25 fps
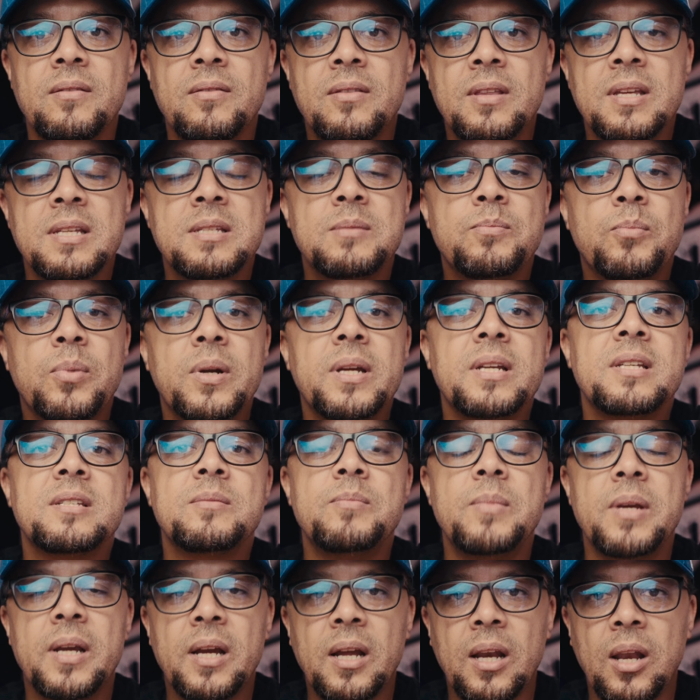this brings
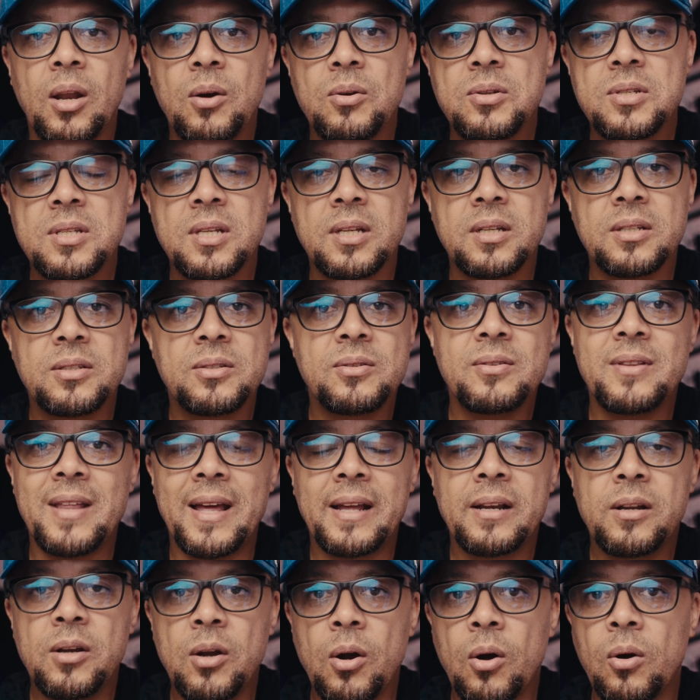me closer to
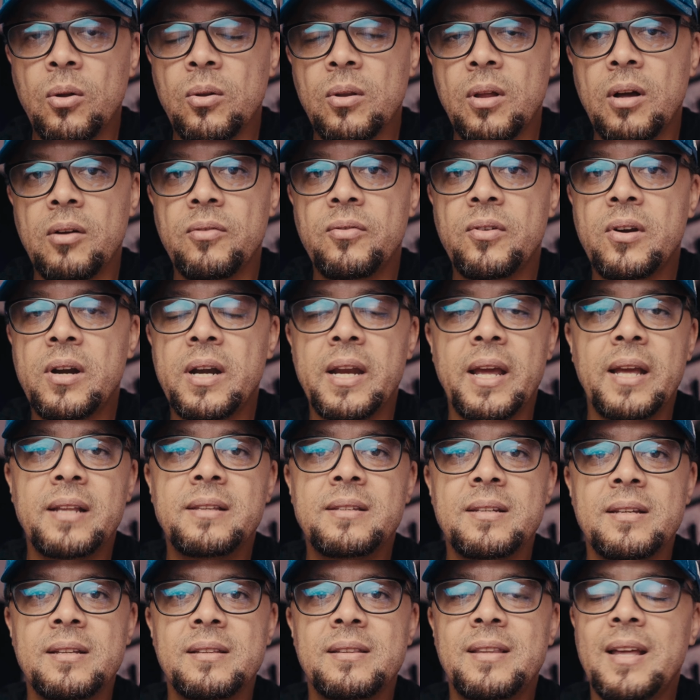that goal of
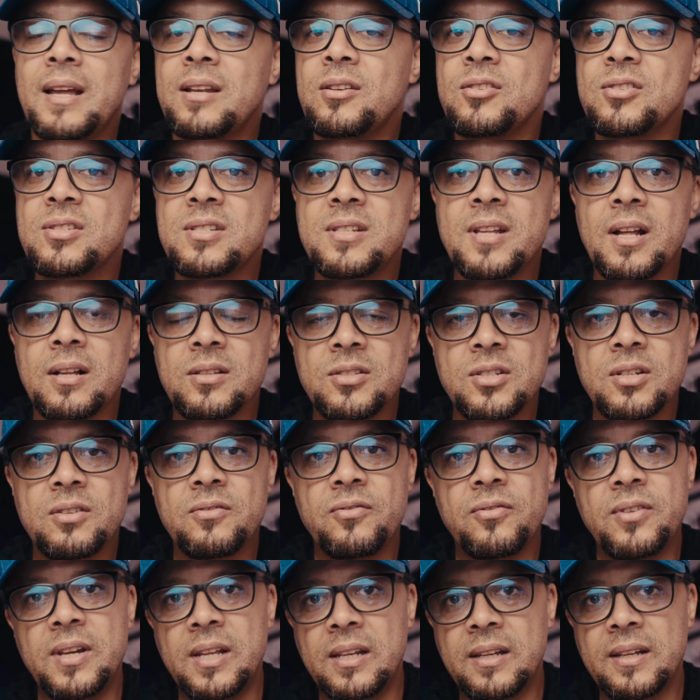creating that nostalgic
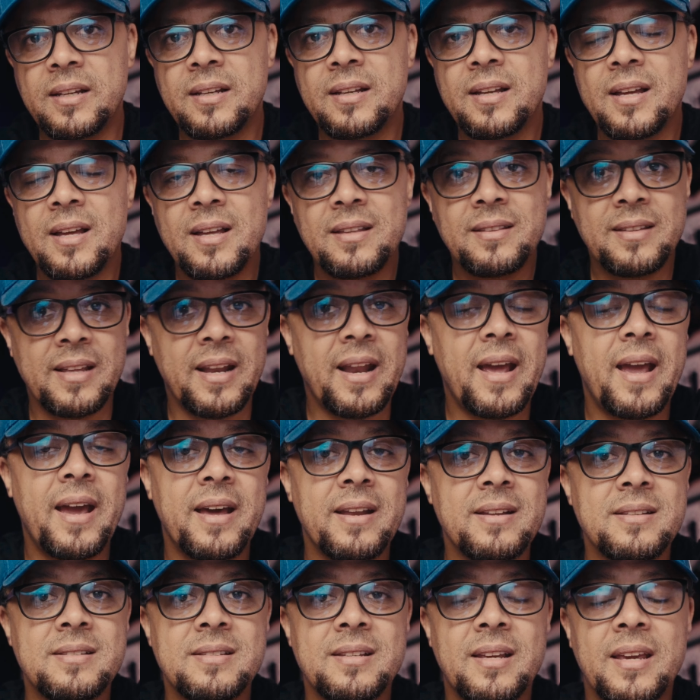feeling that I
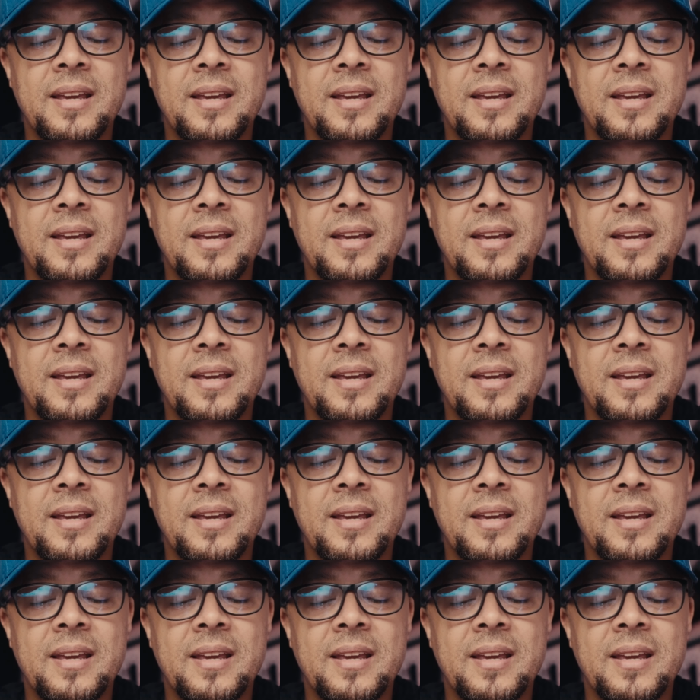had as a